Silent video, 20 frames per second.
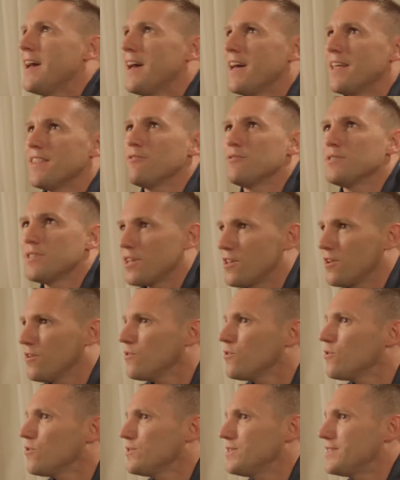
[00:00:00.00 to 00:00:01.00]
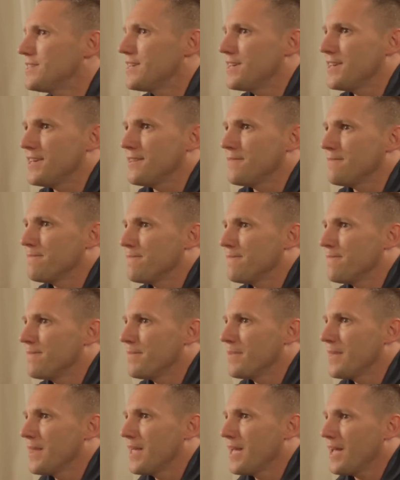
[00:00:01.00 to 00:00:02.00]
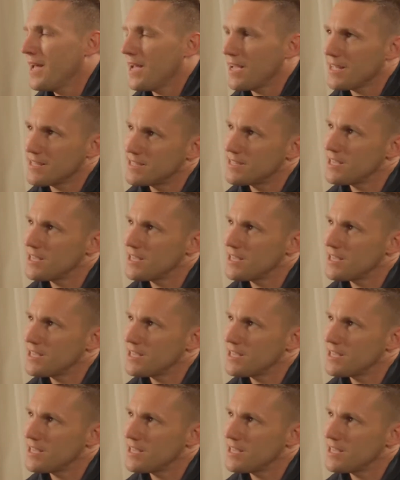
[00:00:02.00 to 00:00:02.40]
there was a girl called T, and